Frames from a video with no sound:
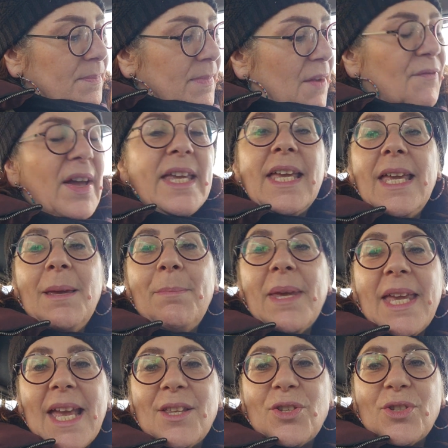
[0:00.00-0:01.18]
Vayihi
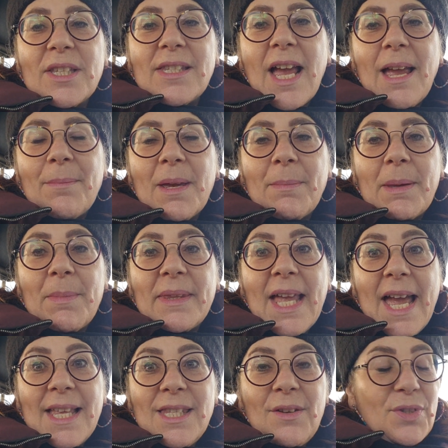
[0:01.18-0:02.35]
miketz shnatayim yamim. At
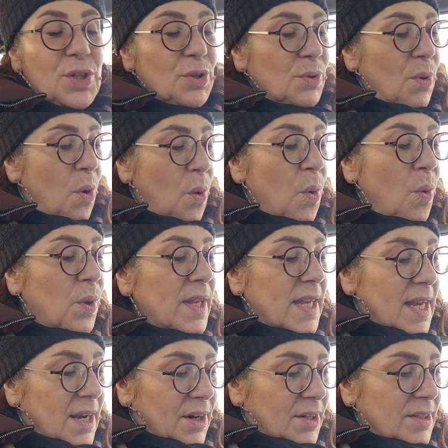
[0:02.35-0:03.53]
the end of 2 whole
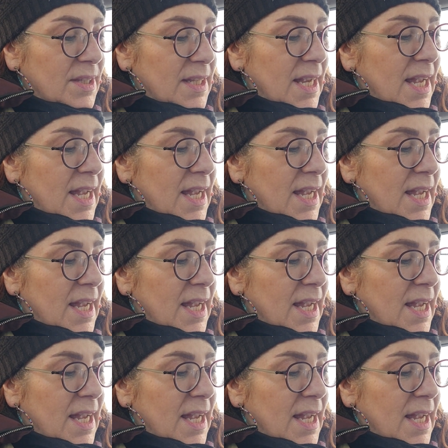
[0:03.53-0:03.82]
years,